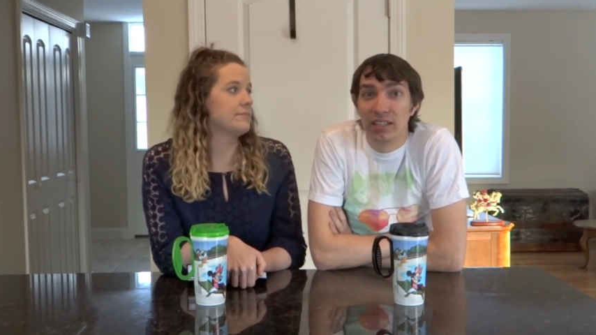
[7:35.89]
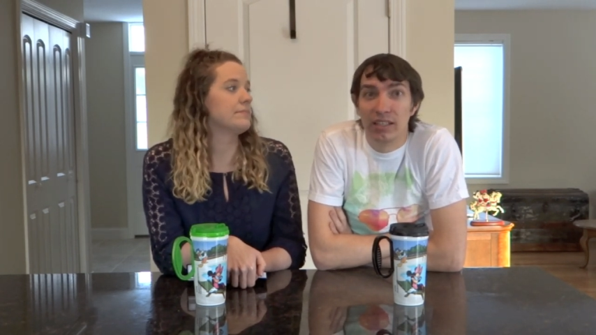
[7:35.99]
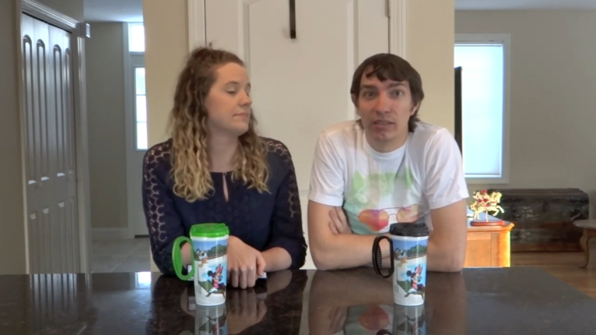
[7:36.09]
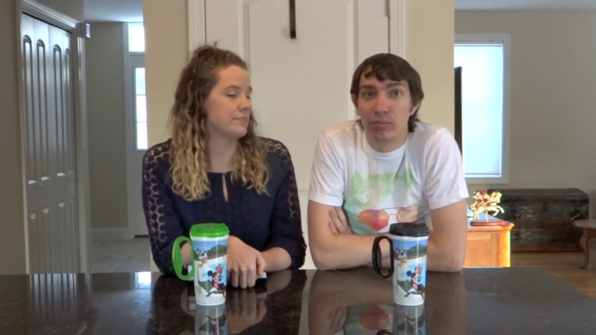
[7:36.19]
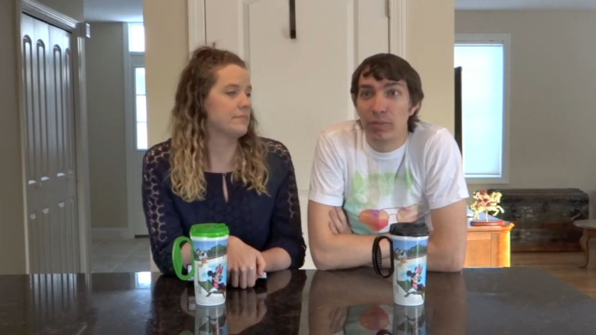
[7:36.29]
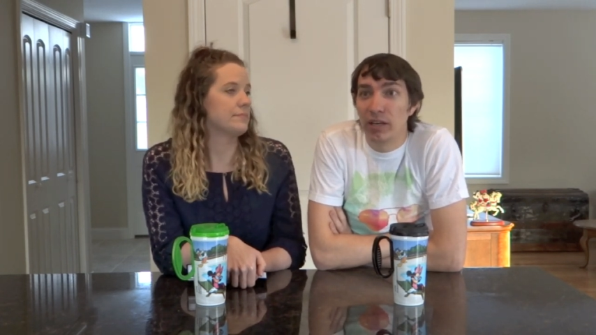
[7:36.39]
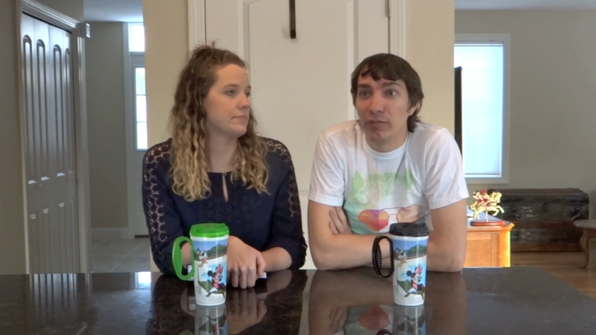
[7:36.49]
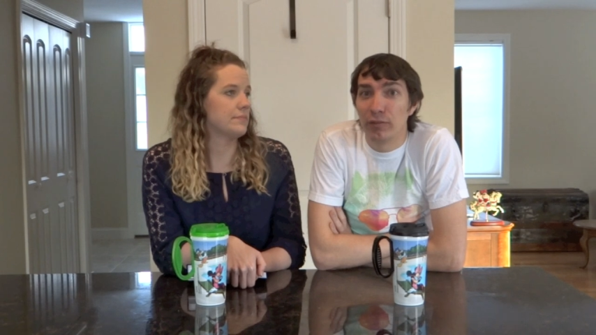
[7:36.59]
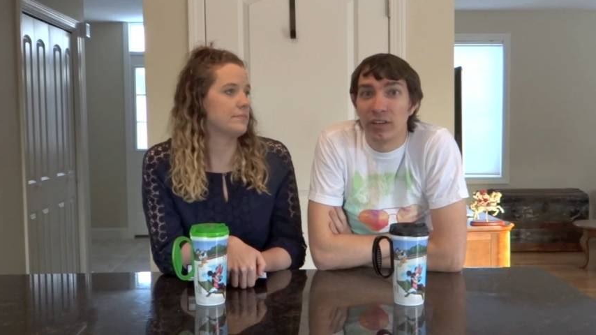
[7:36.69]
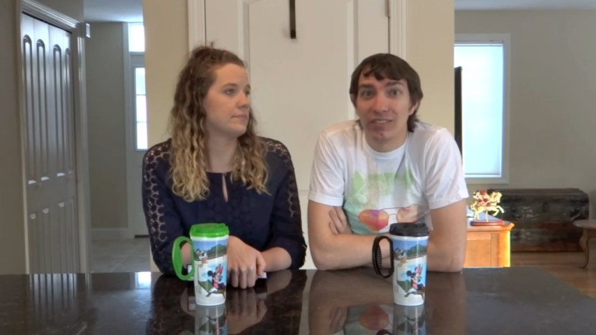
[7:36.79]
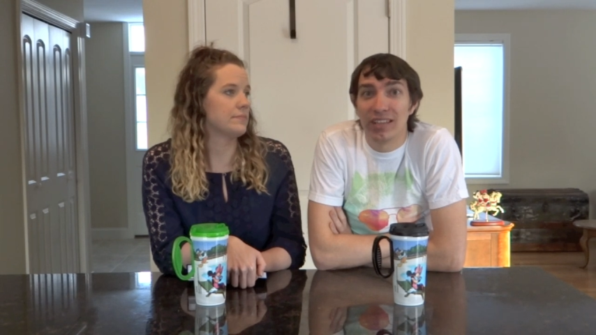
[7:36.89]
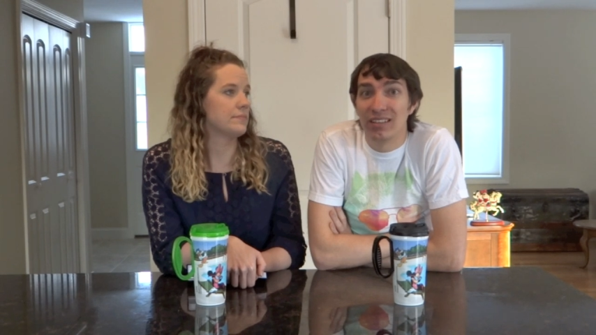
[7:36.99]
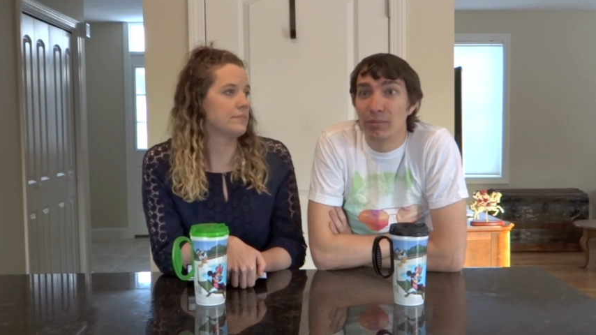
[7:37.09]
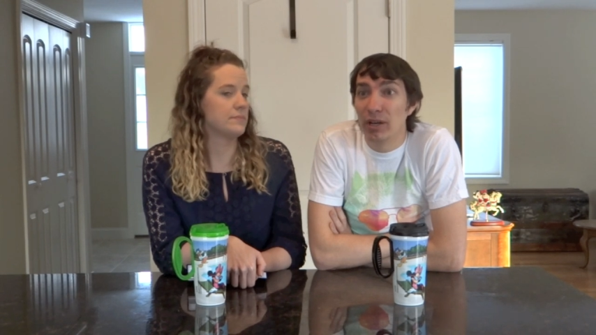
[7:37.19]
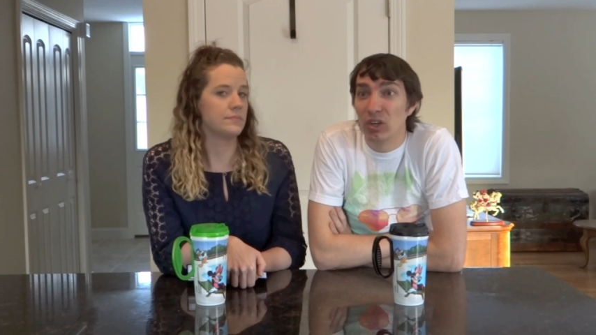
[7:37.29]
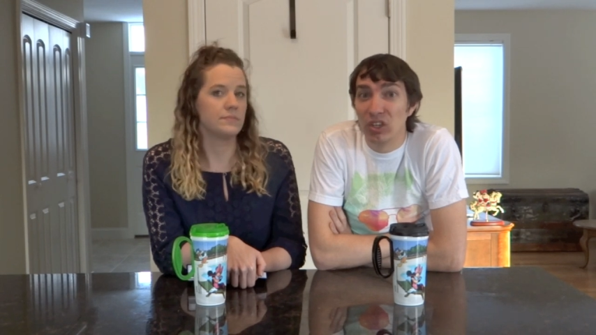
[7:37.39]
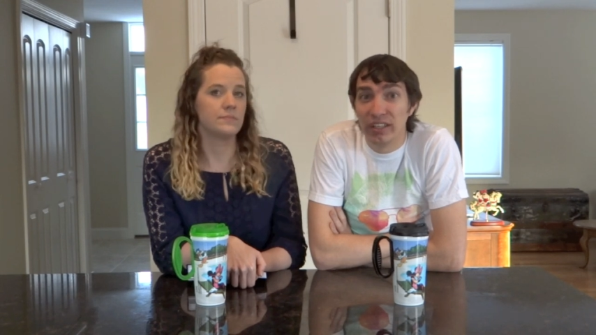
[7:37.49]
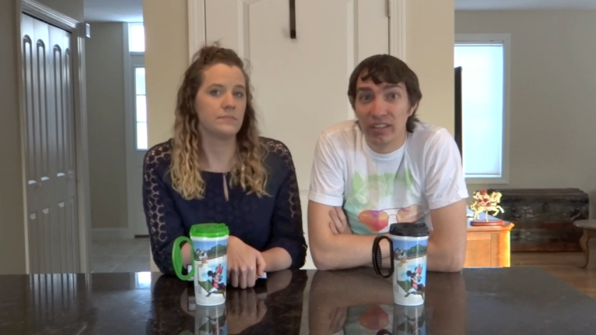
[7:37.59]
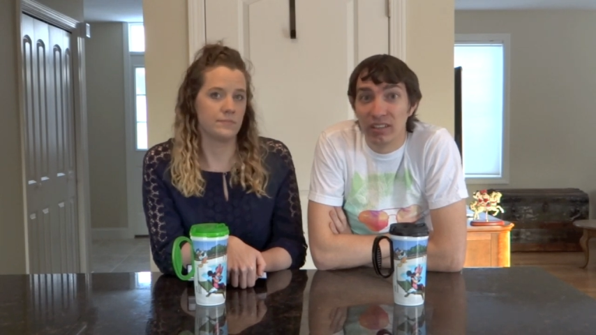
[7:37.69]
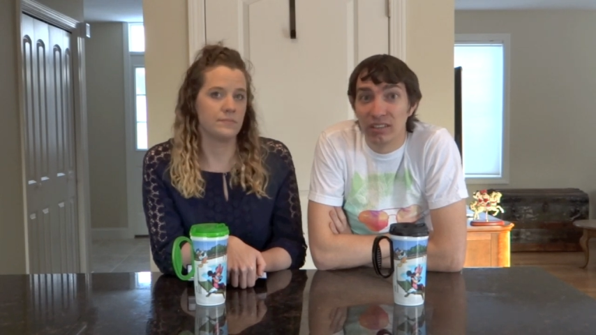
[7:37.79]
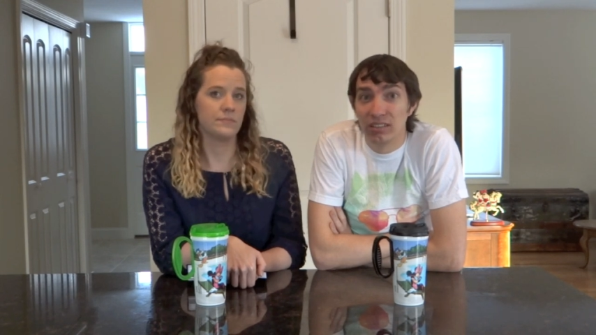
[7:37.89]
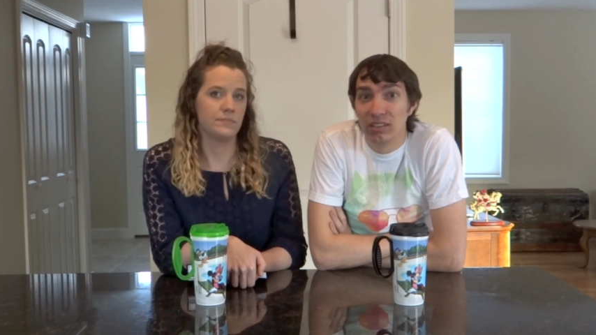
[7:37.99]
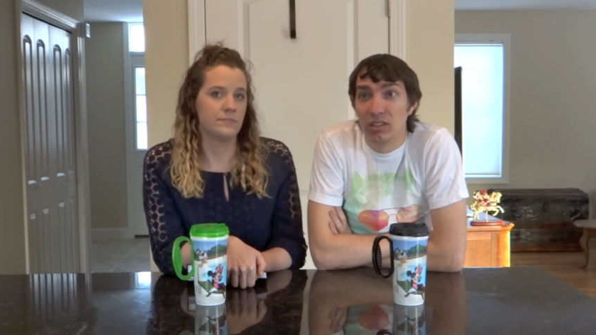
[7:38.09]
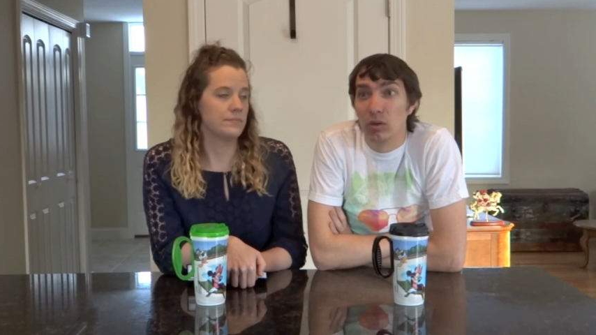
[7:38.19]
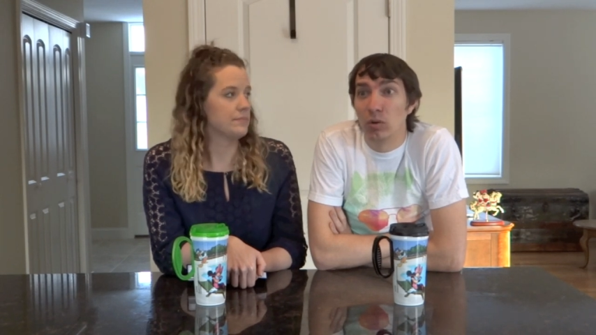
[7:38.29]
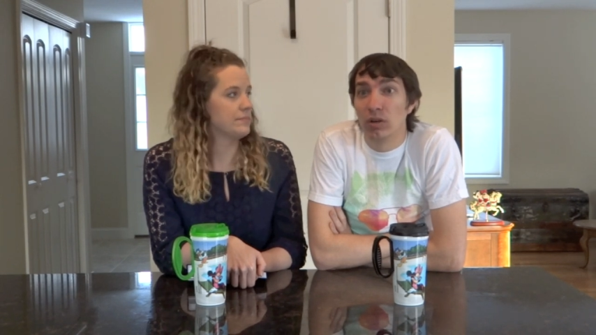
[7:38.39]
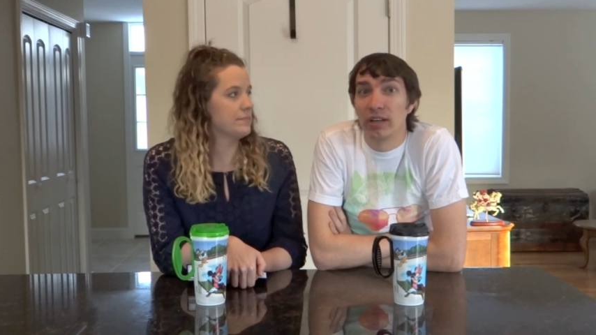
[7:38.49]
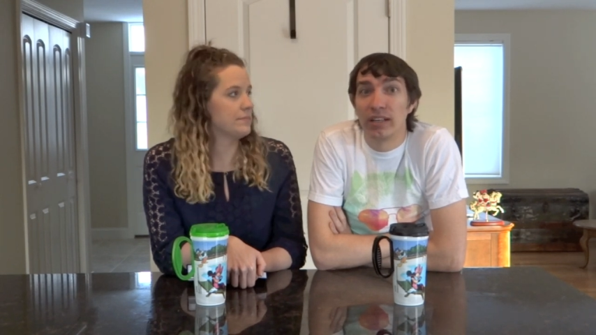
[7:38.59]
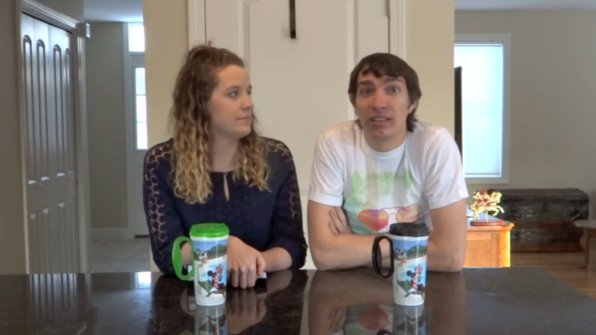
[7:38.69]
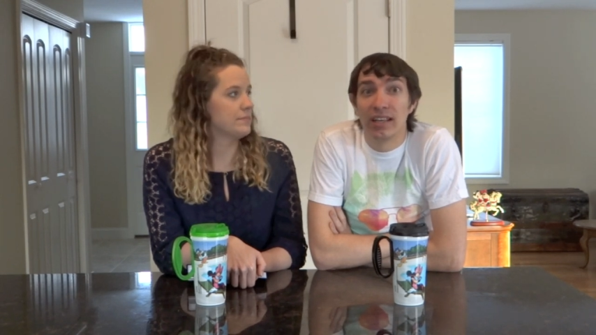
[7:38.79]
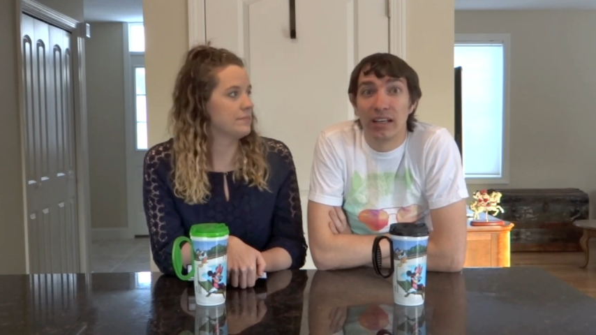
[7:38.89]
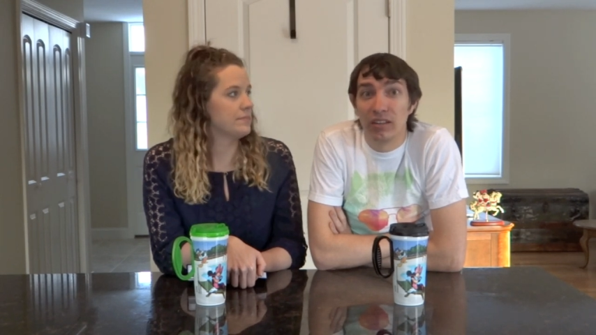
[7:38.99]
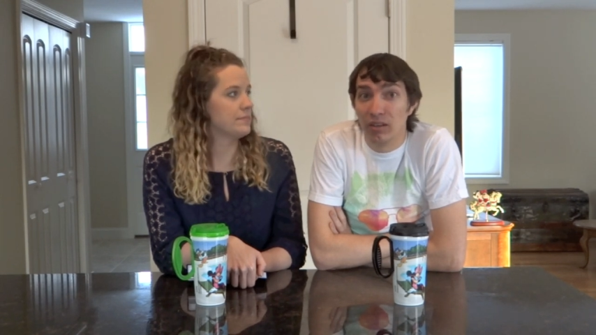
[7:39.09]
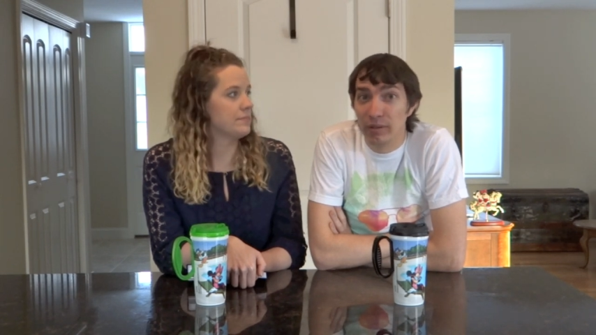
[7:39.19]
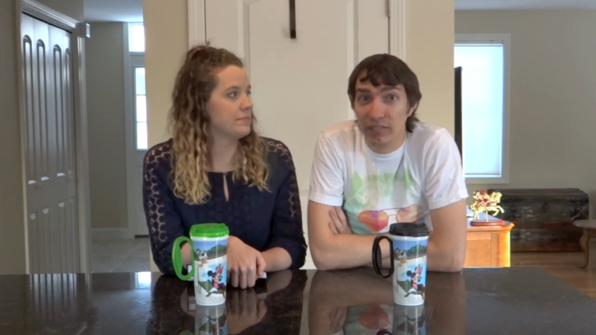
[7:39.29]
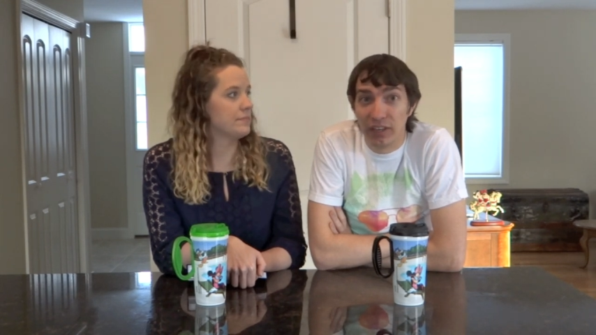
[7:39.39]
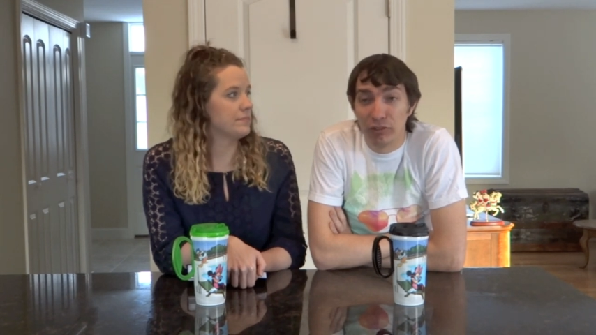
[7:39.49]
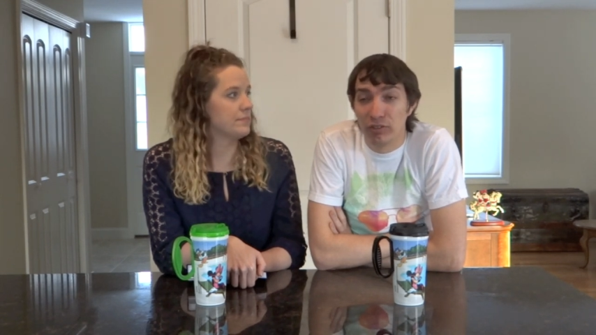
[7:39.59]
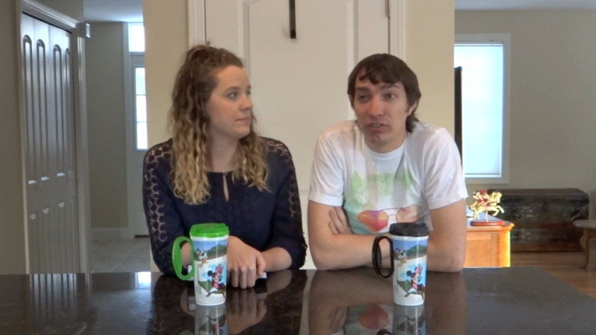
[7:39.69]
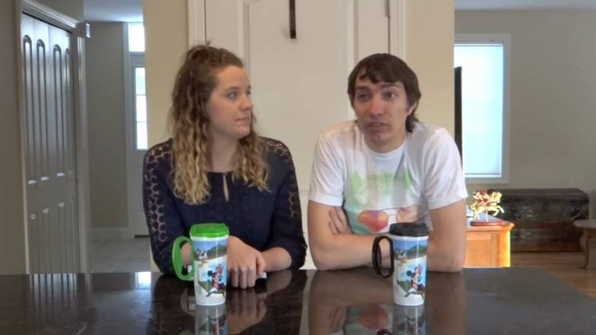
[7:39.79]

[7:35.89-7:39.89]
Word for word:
Speaker 1: it's better for us to get to bed earlier or get a little bit of extra